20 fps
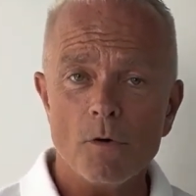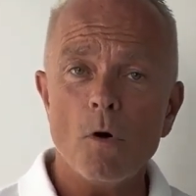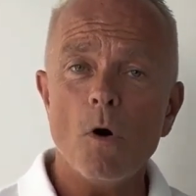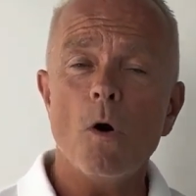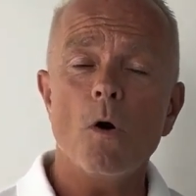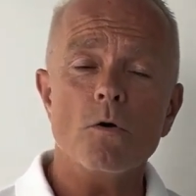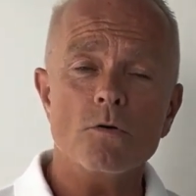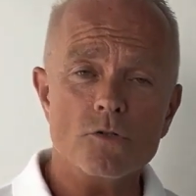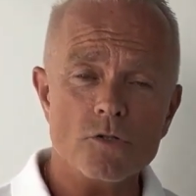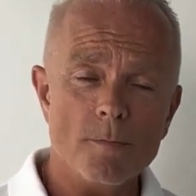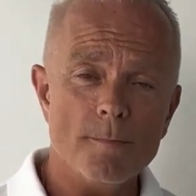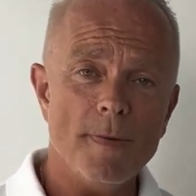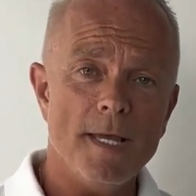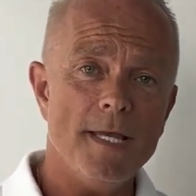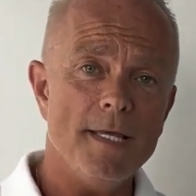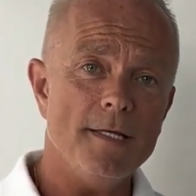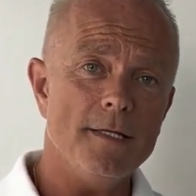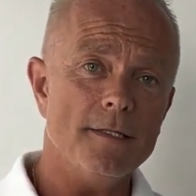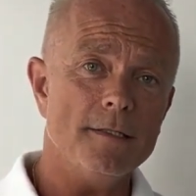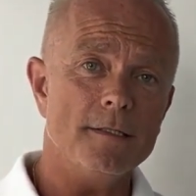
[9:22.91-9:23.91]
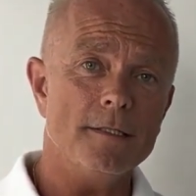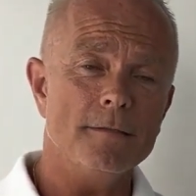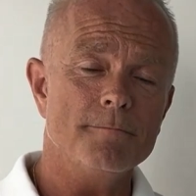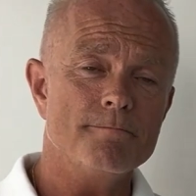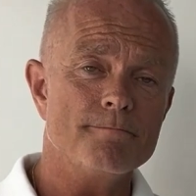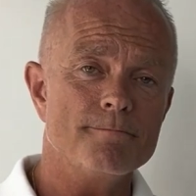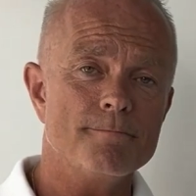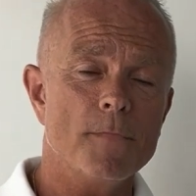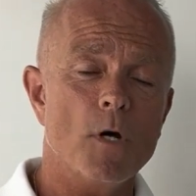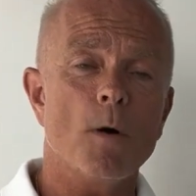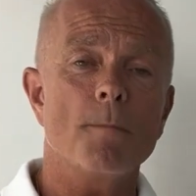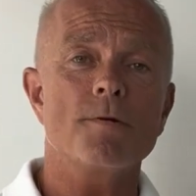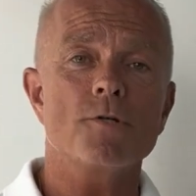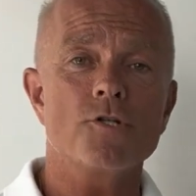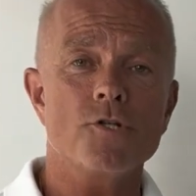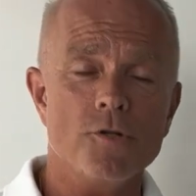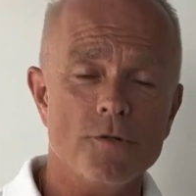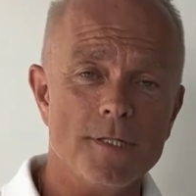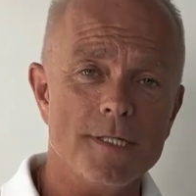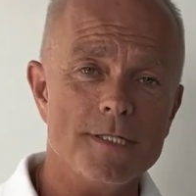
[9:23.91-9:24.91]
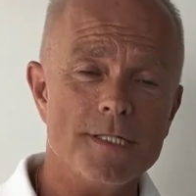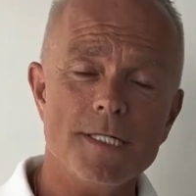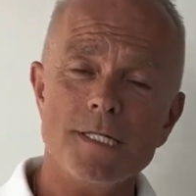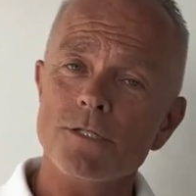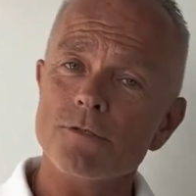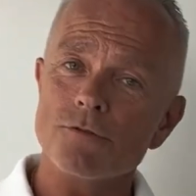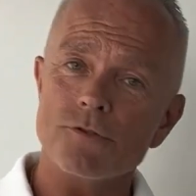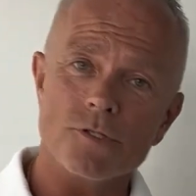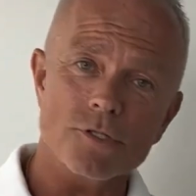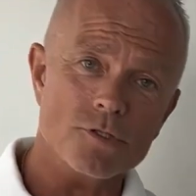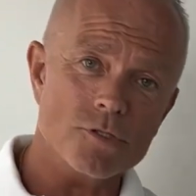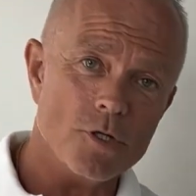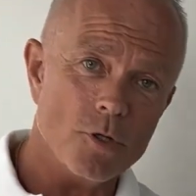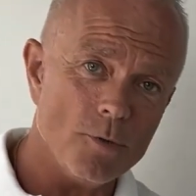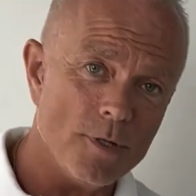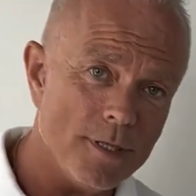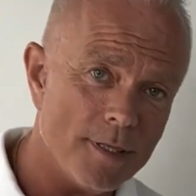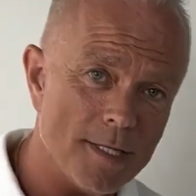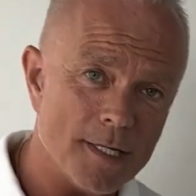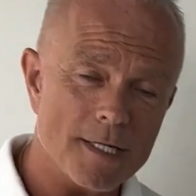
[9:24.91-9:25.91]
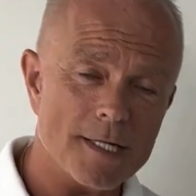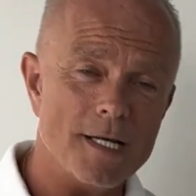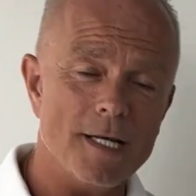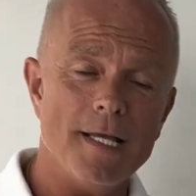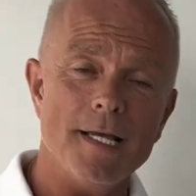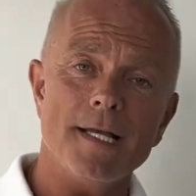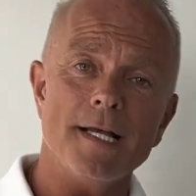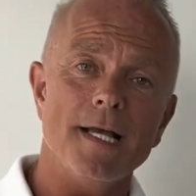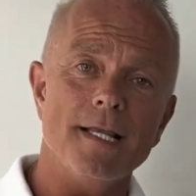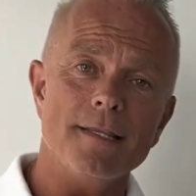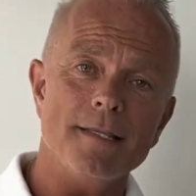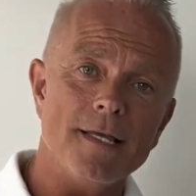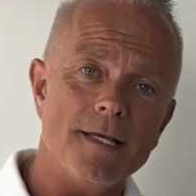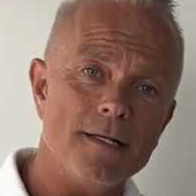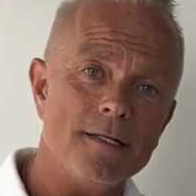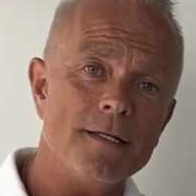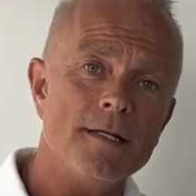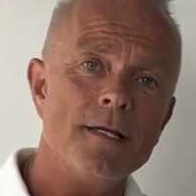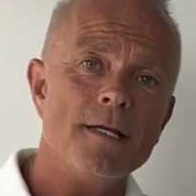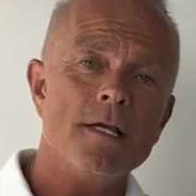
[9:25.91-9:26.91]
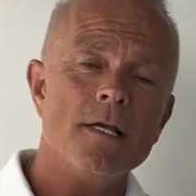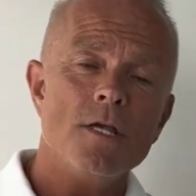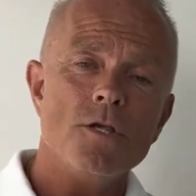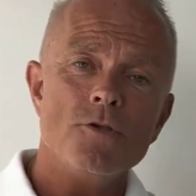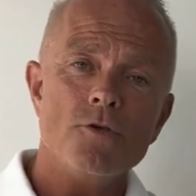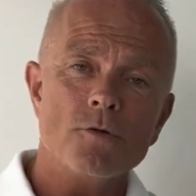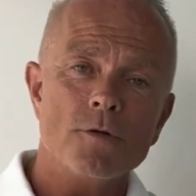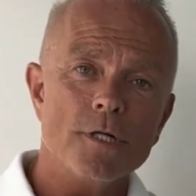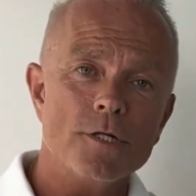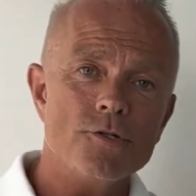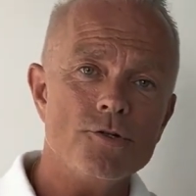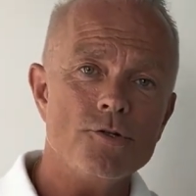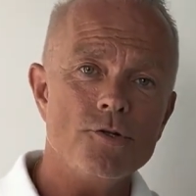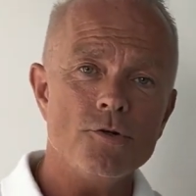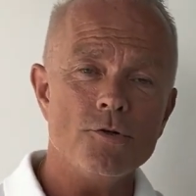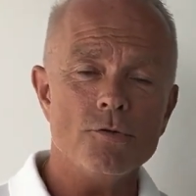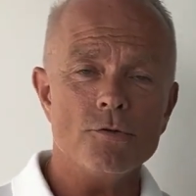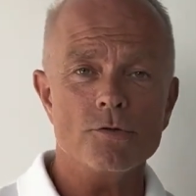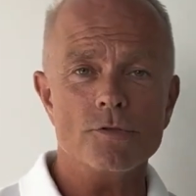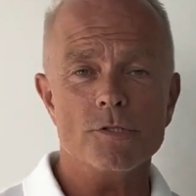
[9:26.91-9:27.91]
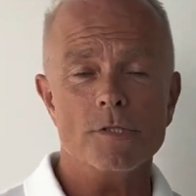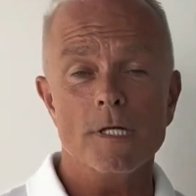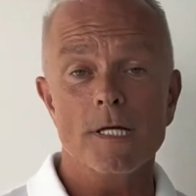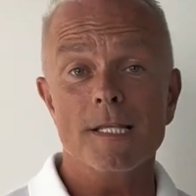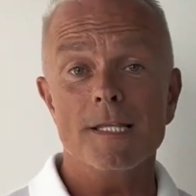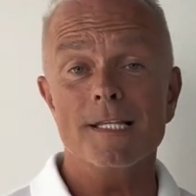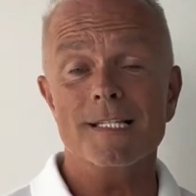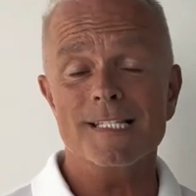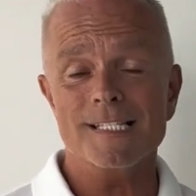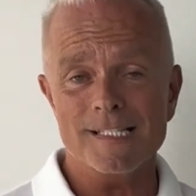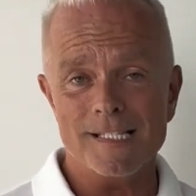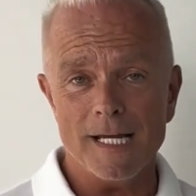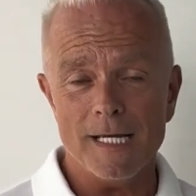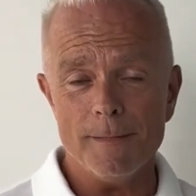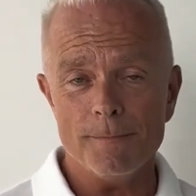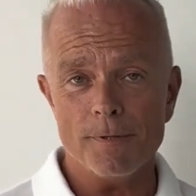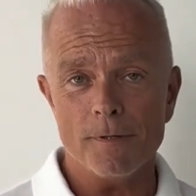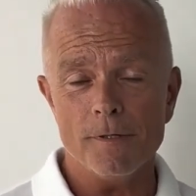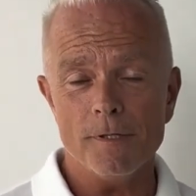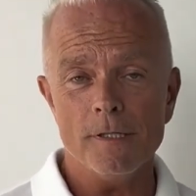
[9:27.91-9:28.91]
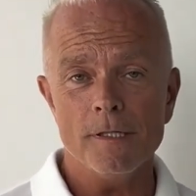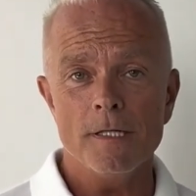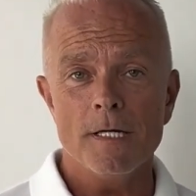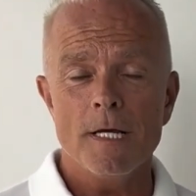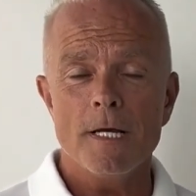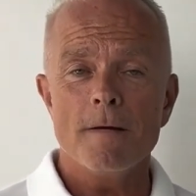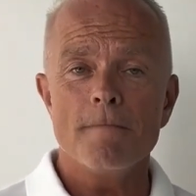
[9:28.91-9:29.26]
automated opportunity to just go in there, click, and then you can use the sniper,